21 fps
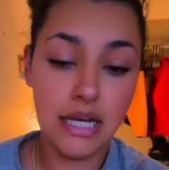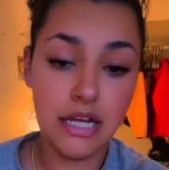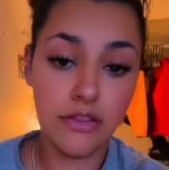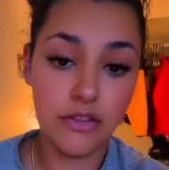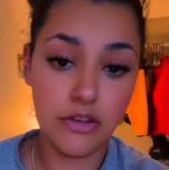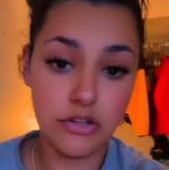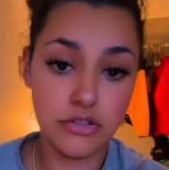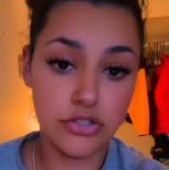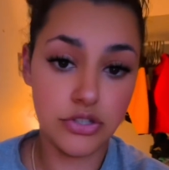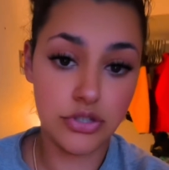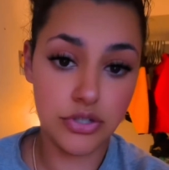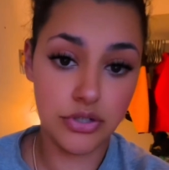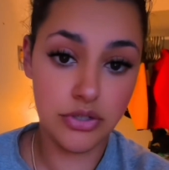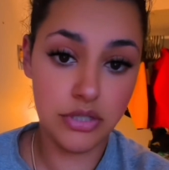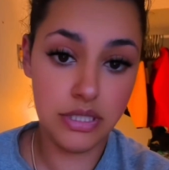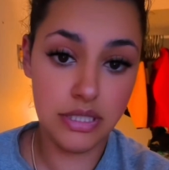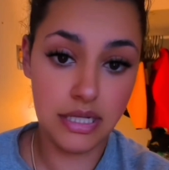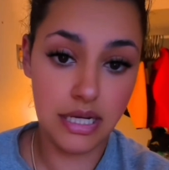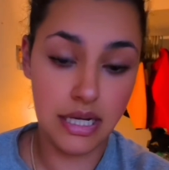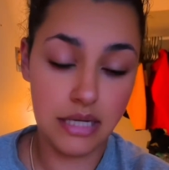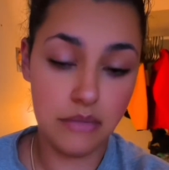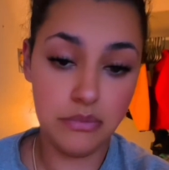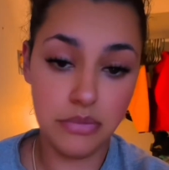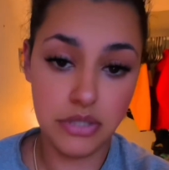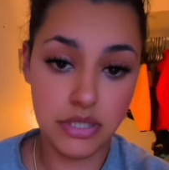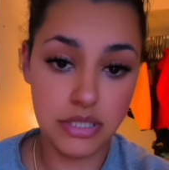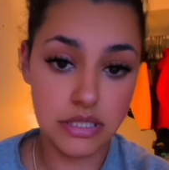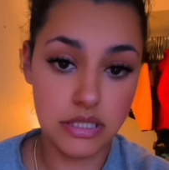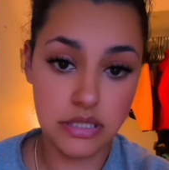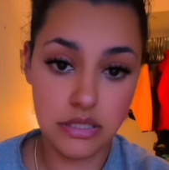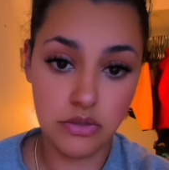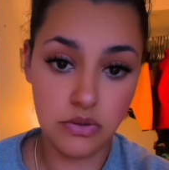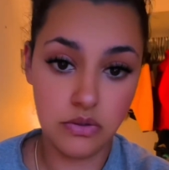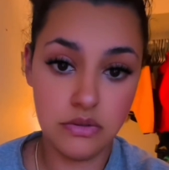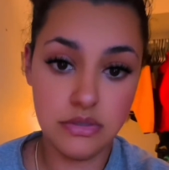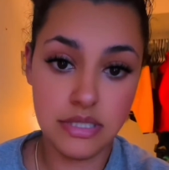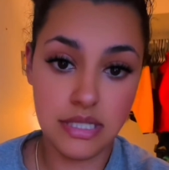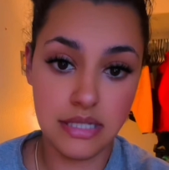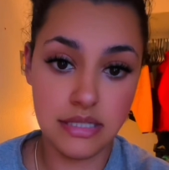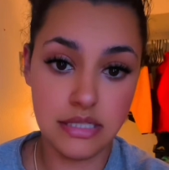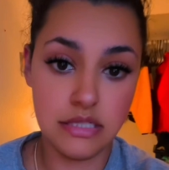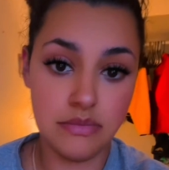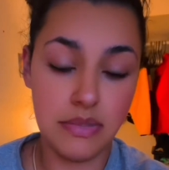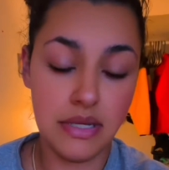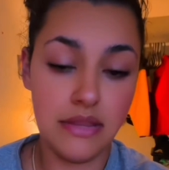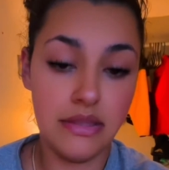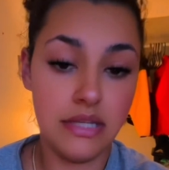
There's 39 books in the Old Testament.